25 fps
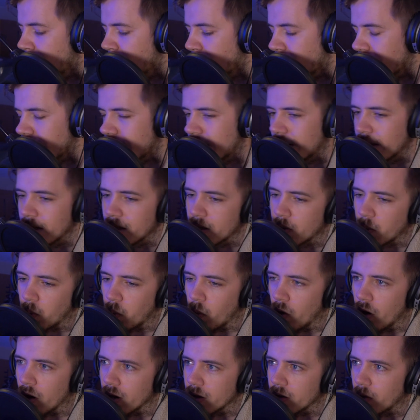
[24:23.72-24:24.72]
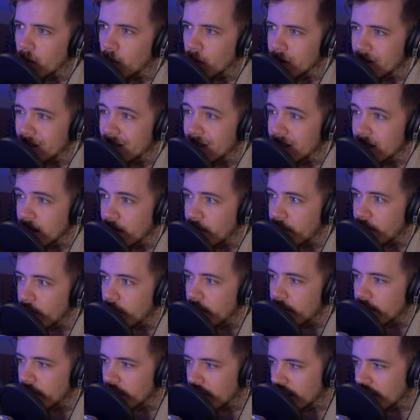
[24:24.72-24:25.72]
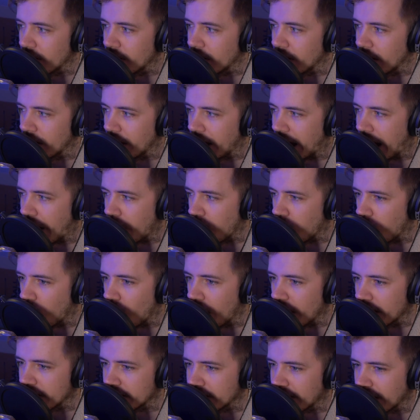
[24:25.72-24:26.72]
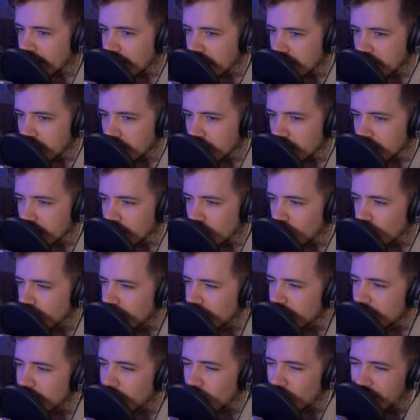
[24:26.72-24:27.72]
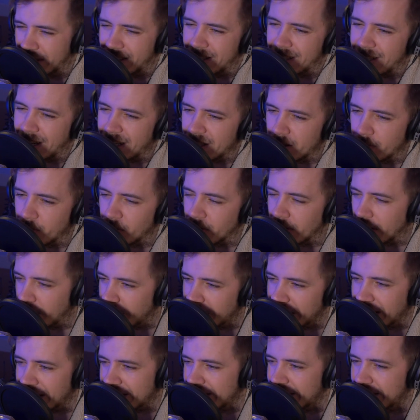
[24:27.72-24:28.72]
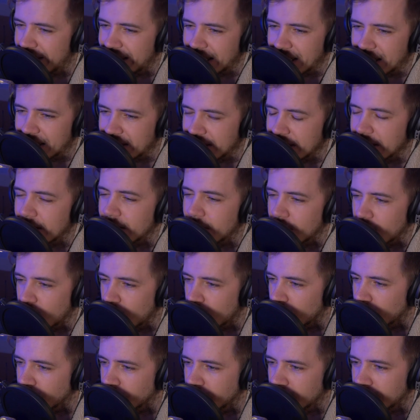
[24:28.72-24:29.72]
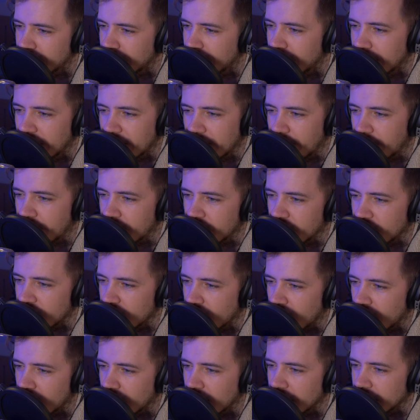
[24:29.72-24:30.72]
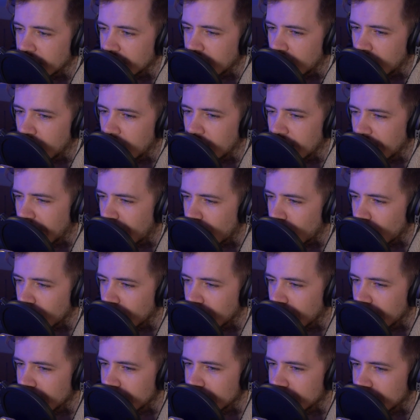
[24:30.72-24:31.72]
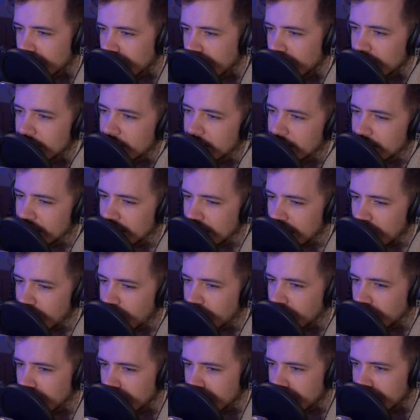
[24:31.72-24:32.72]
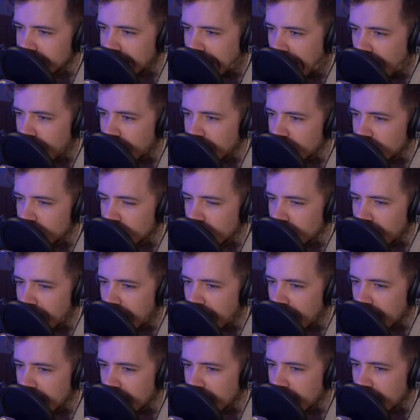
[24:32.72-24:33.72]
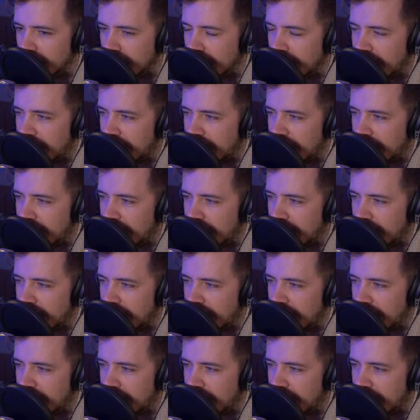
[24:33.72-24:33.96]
But I think what's different and why it's kind of almost more accessible. I mean, as a 16-year-old, you're not like, oh yeah, I relate to this deeply damaged man.